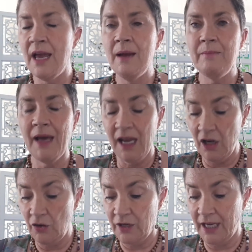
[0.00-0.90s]

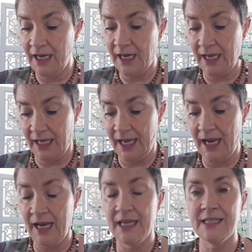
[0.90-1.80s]
Melaleuca
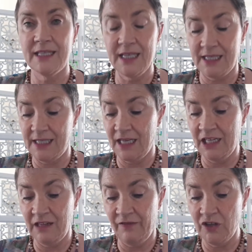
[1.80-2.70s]
can assist
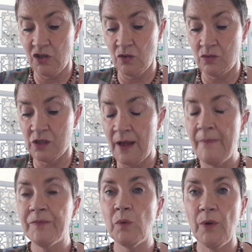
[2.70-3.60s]
individuals
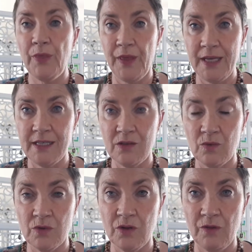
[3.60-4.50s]
with these
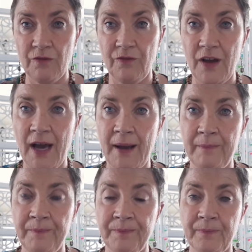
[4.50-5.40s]
sort of
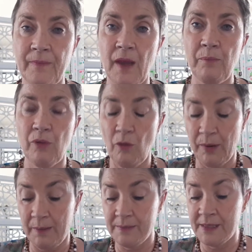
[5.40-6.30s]

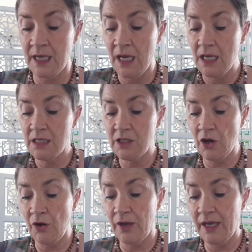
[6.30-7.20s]
problems.
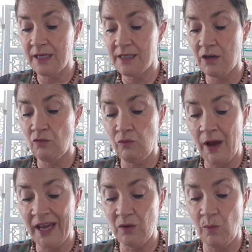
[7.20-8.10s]
So it's a
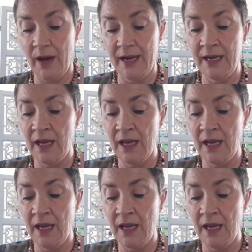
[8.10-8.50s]
great one